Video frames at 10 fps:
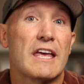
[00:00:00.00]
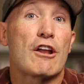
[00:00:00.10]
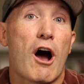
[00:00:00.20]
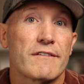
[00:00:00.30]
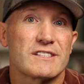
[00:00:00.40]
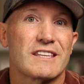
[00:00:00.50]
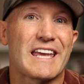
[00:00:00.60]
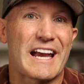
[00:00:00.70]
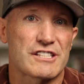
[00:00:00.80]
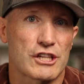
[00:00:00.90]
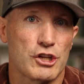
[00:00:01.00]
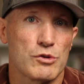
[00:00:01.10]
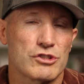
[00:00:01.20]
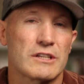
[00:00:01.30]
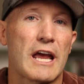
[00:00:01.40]
then obviously the
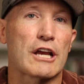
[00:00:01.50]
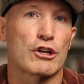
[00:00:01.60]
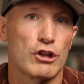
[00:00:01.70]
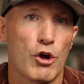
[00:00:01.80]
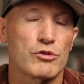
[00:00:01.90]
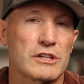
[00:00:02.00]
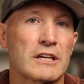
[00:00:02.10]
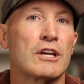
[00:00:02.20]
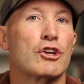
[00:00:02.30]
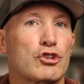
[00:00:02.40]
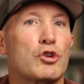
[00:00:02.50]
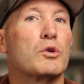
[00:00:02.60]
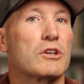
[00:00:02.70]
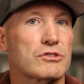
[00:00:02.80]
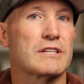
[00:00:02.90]
execution and closing 2
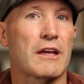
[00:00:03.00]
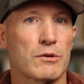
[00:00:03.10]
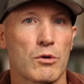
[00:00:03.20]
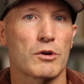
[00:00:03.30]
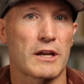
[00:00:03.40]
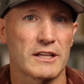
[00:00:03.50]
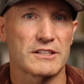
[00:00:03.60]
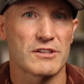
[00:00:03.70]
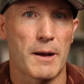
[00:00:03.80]
years down the road on a lease